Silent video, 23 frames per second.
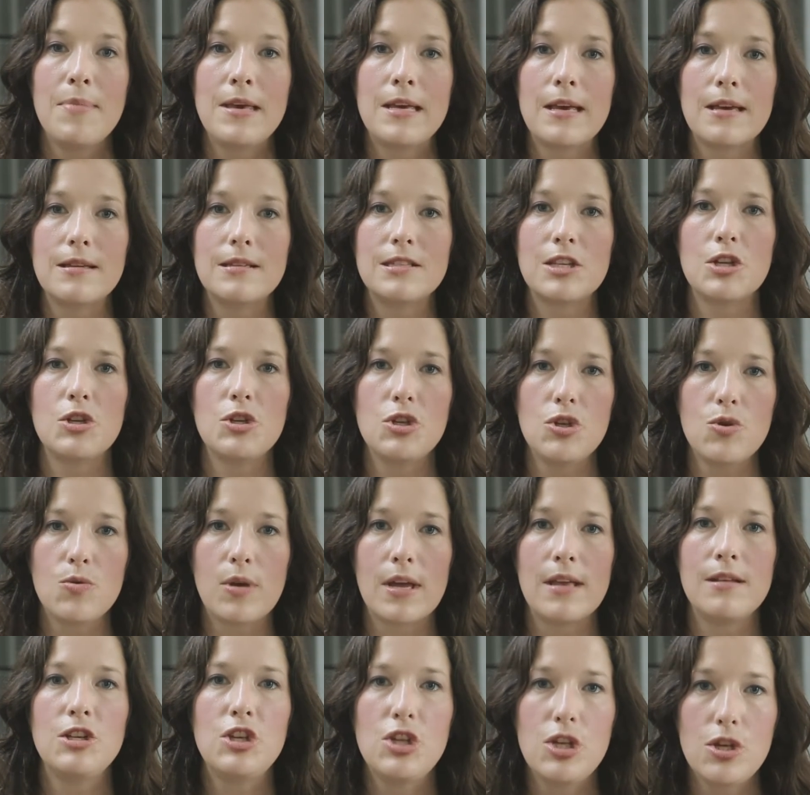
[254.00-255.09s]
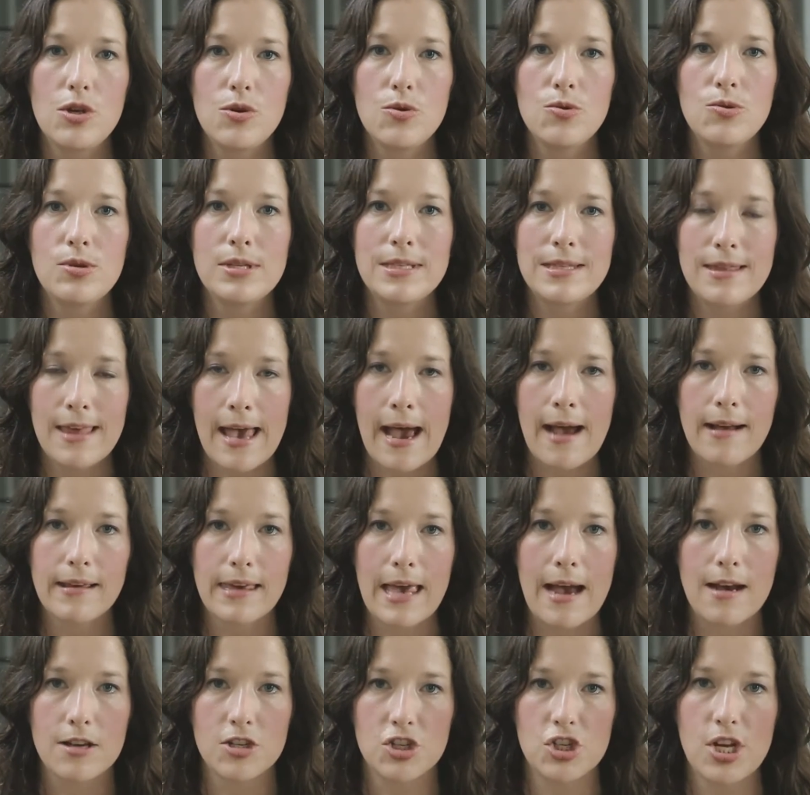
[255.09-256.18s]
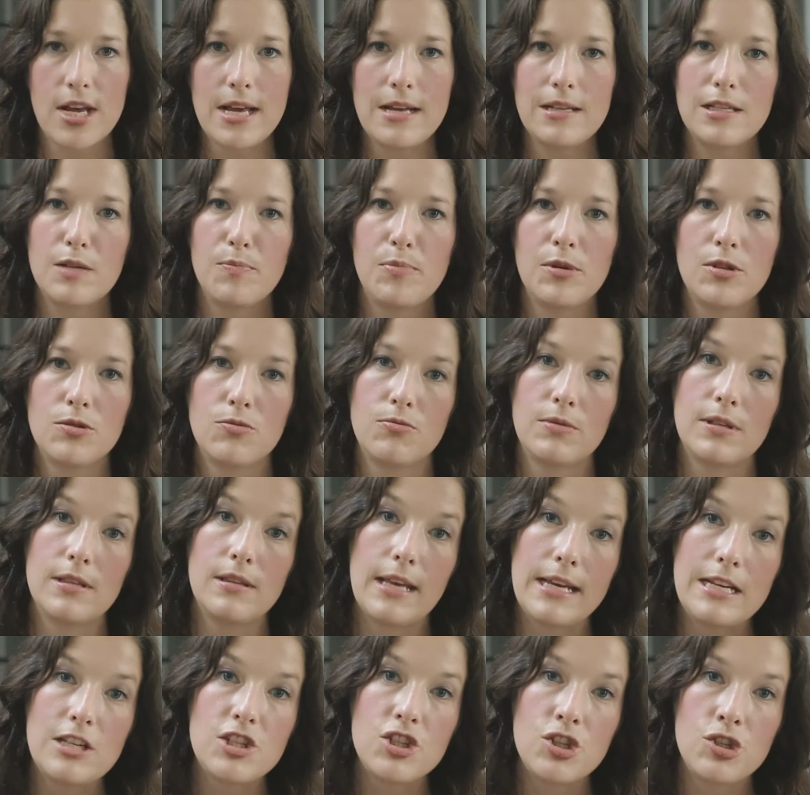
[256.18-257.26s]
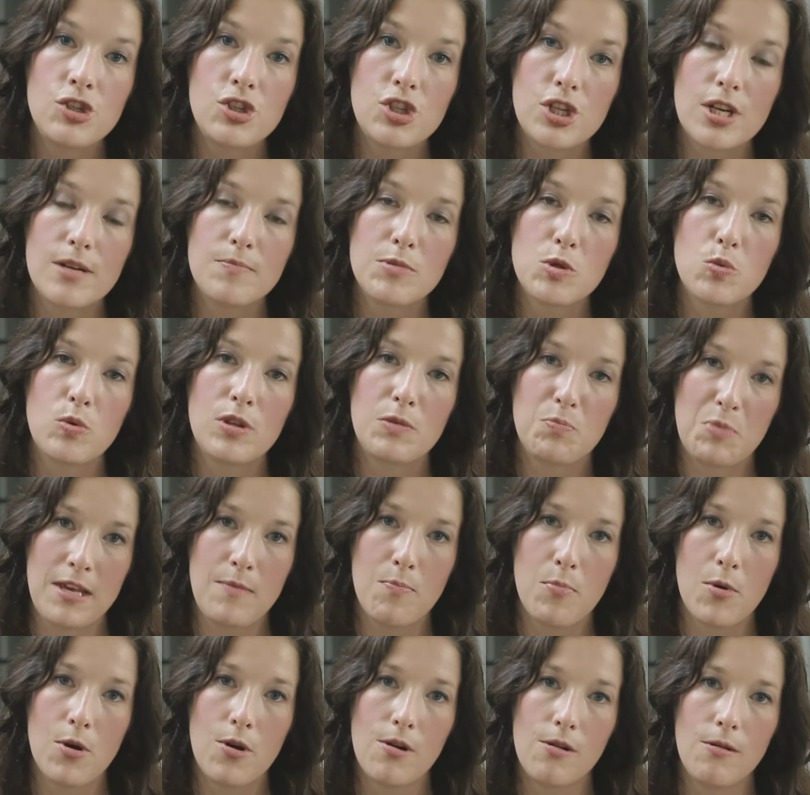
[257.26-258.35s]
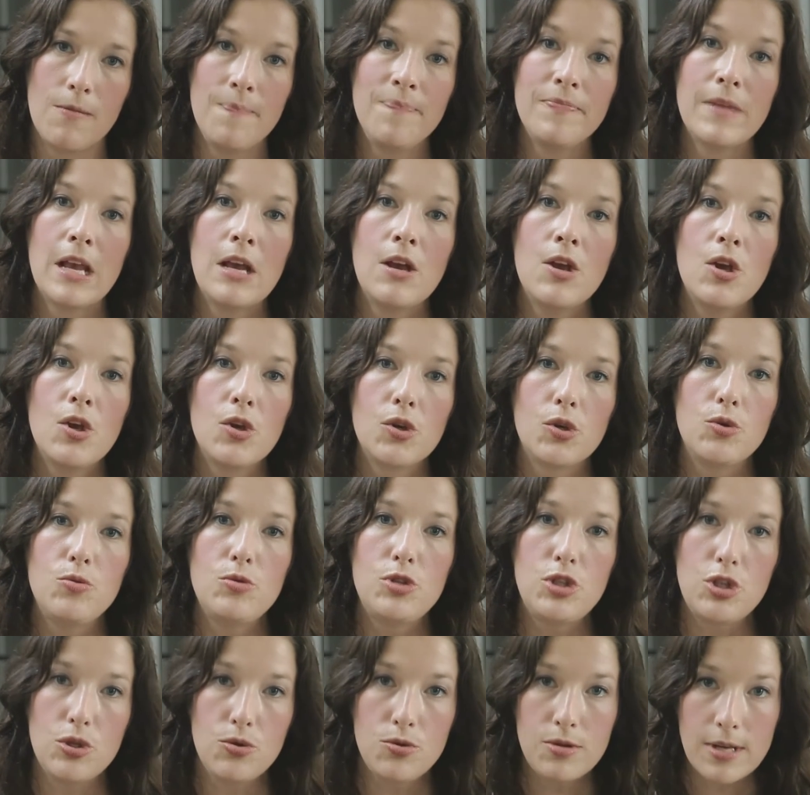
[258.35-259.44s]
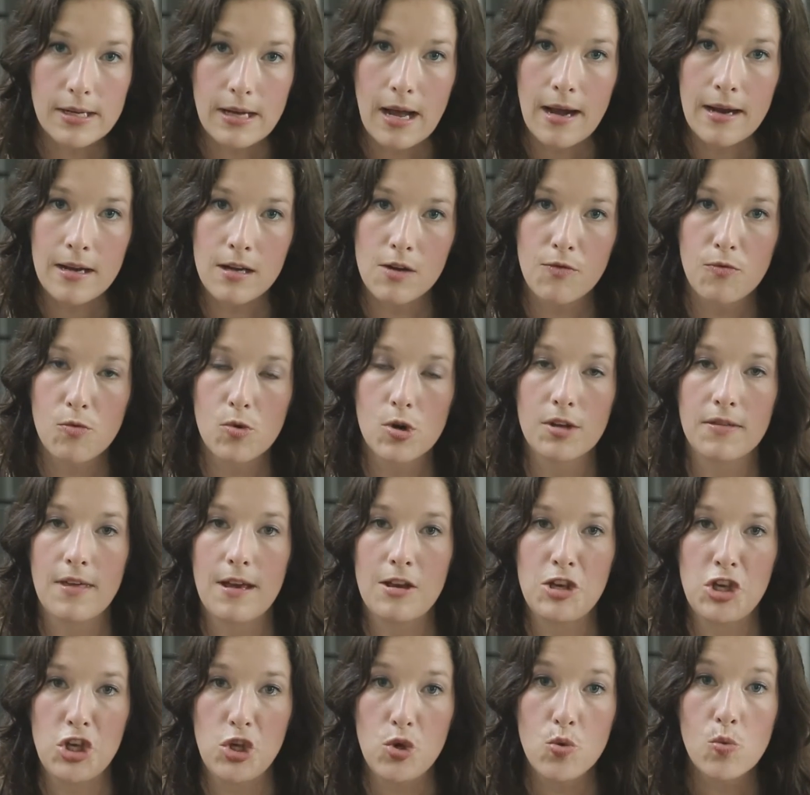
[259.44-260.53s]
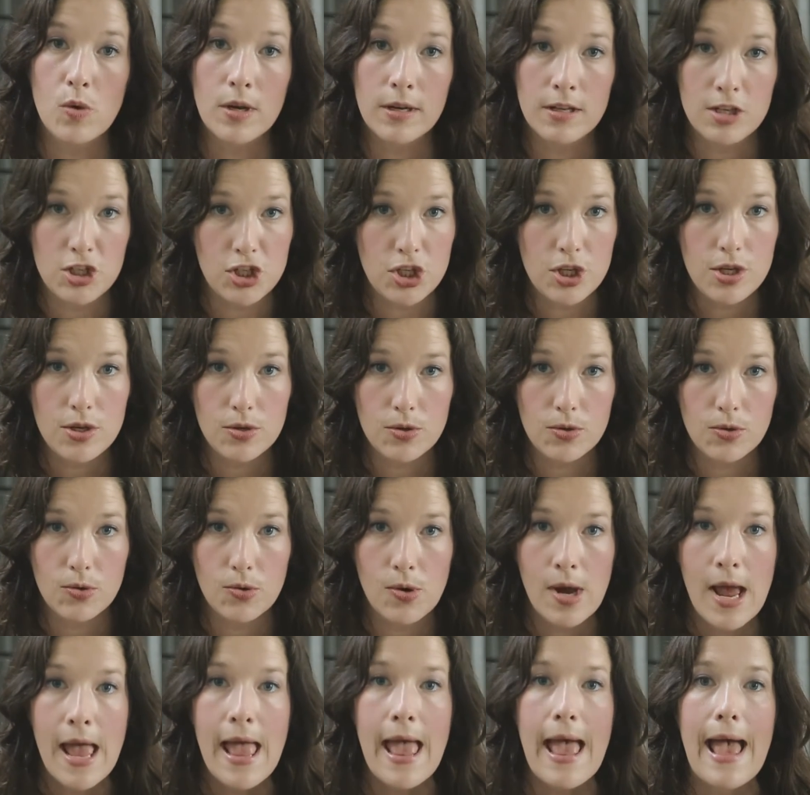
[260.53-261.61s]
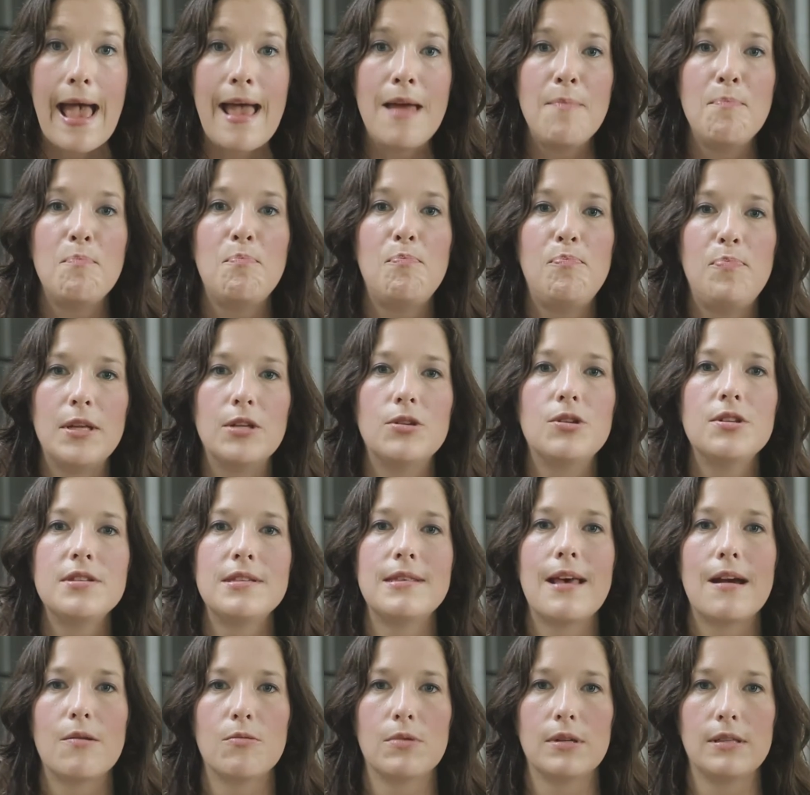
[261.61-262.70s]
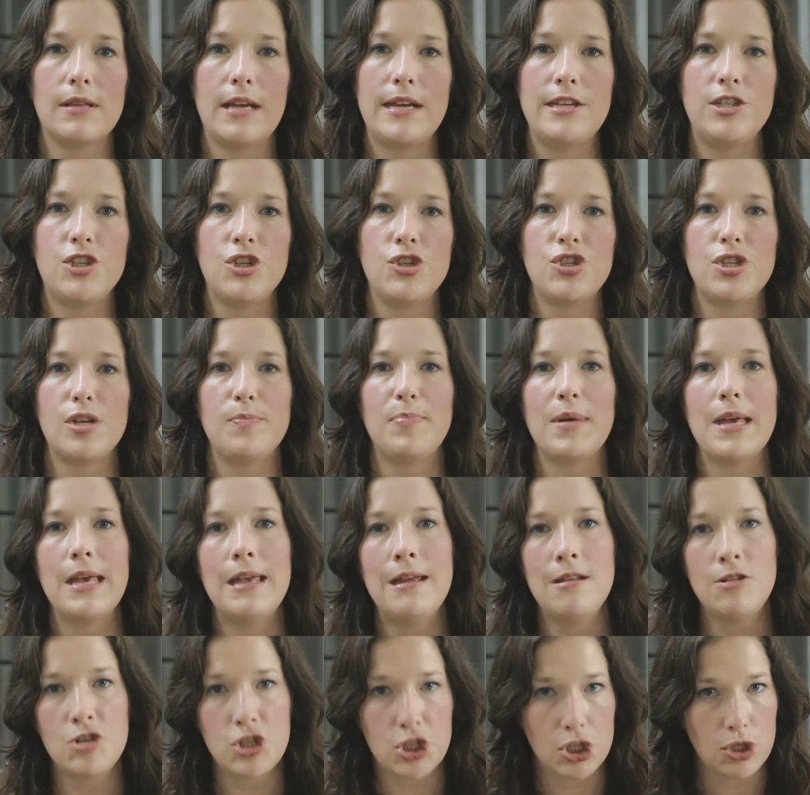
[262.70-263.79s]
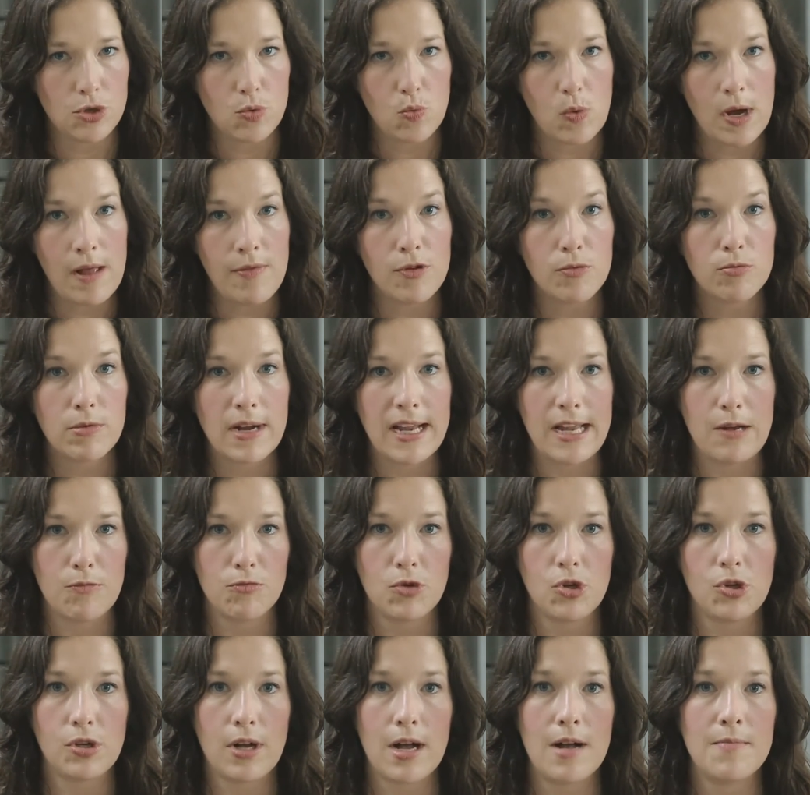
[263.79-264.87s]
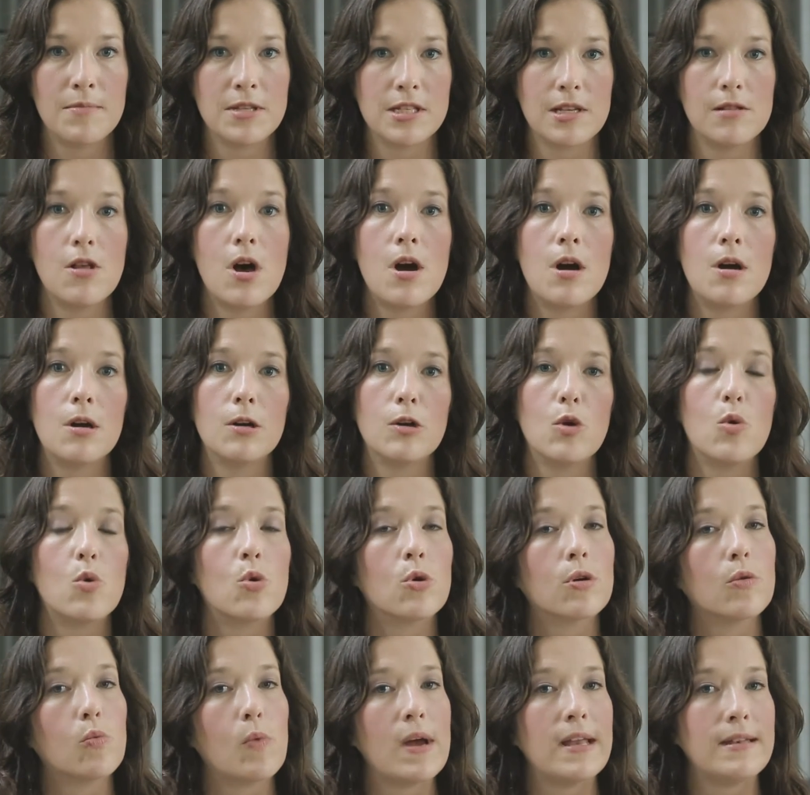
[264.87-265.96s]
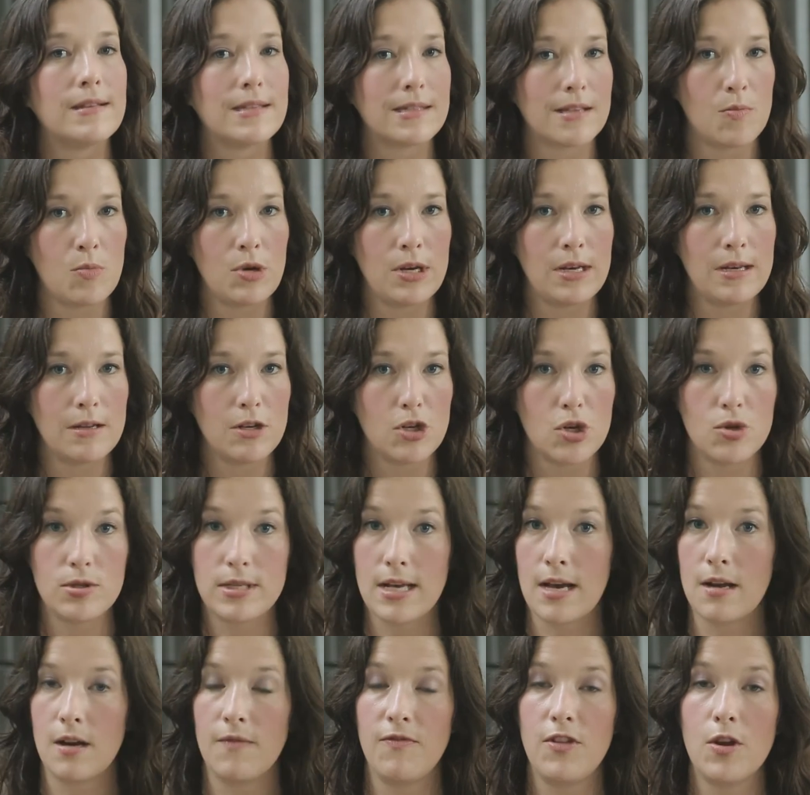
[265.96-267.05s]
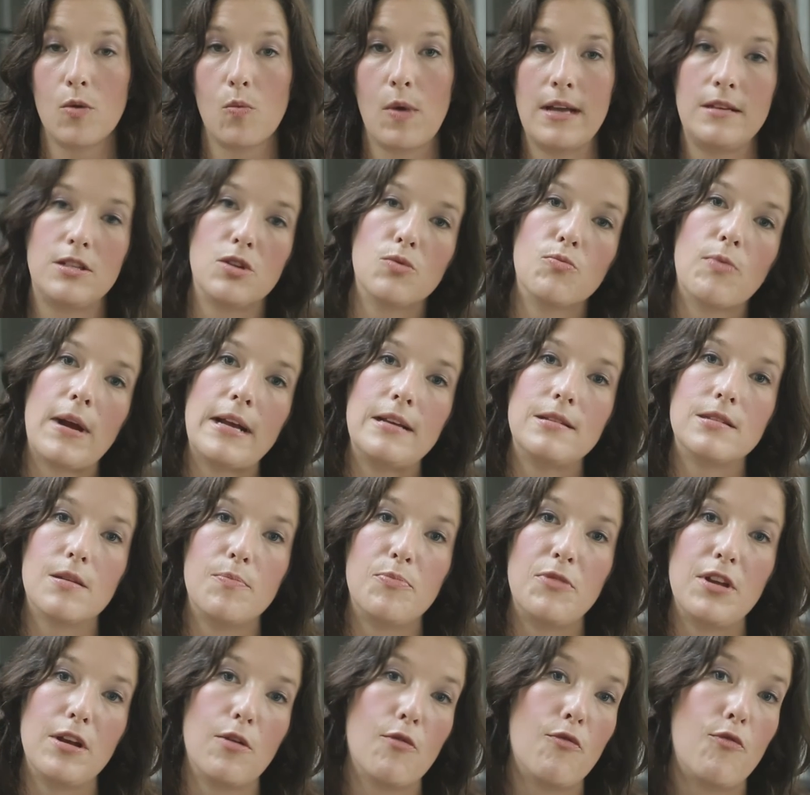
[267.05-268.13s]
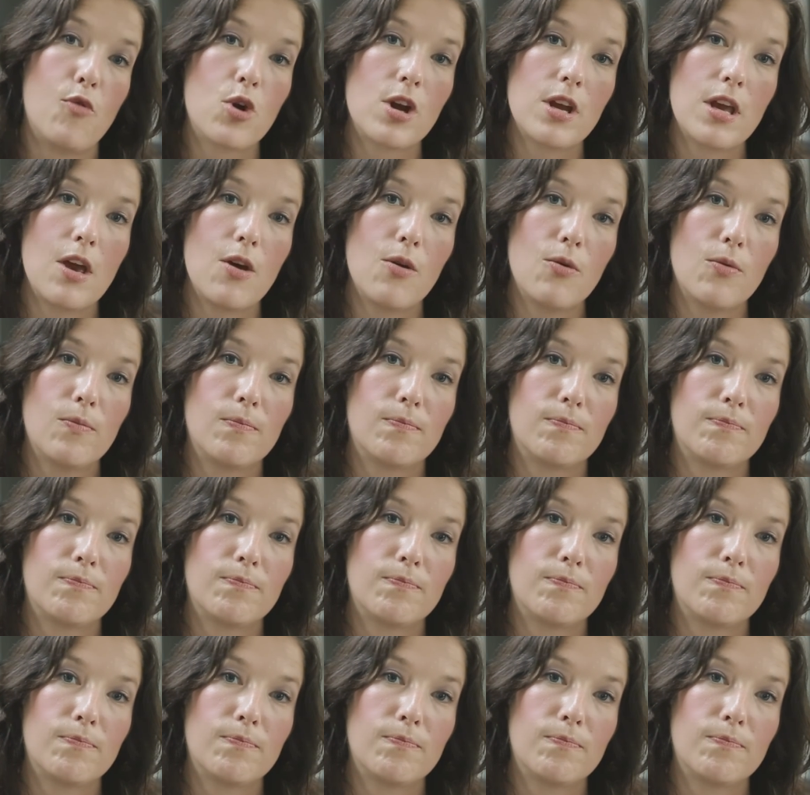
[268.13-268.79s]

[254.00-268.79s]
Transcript: because you can use that cachet to build relationships with people who do the kind of work that you want to do and build that relationship into when the right role comes along or when someone goes out of their way to write something for you.